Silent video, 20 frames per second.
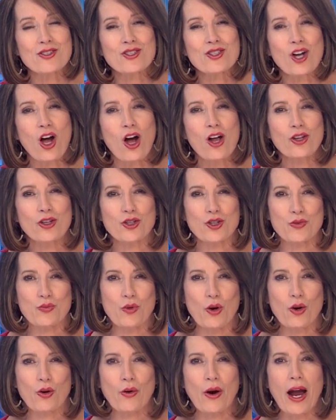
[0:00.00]
Scholars
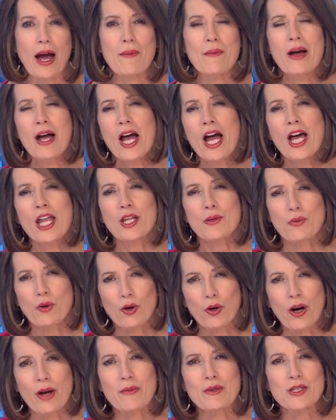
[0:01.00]
Program. The
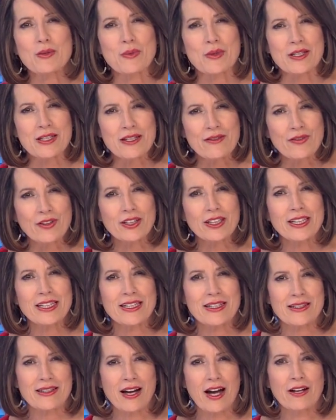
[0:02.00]
program is specifically
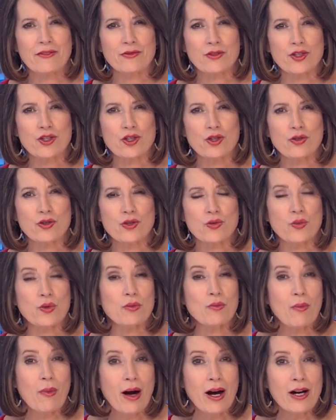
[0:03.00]
designed for students
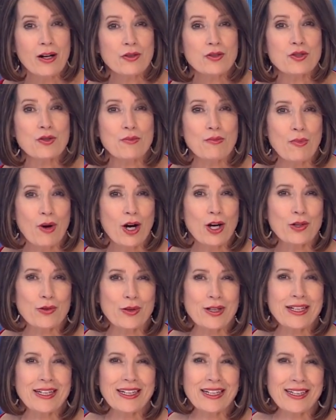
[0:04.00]
with mild to
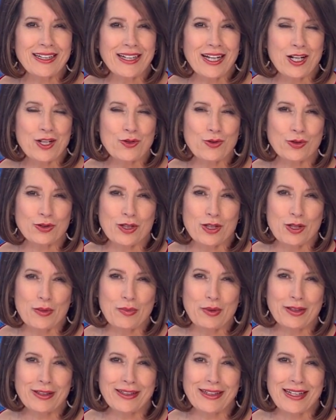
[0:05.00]
moderate intellectual
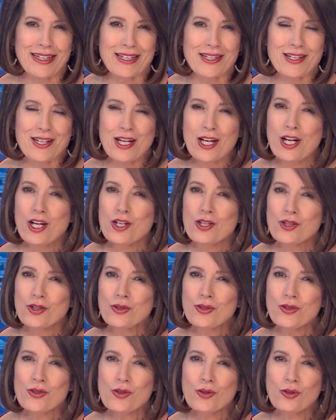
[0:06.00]
disabilities.
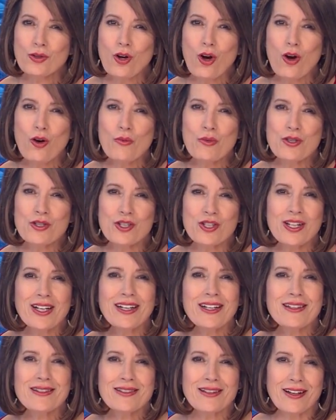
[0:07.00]
Tune Oklahoma's
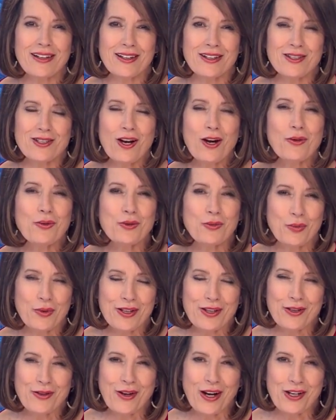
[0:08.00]
Danette Quesada talked with
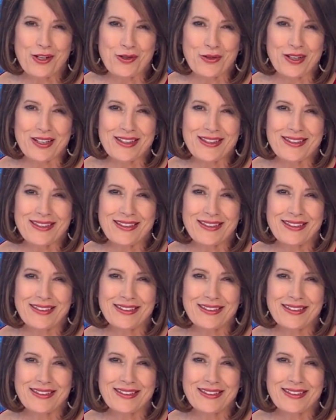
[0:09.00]
one of the graduates.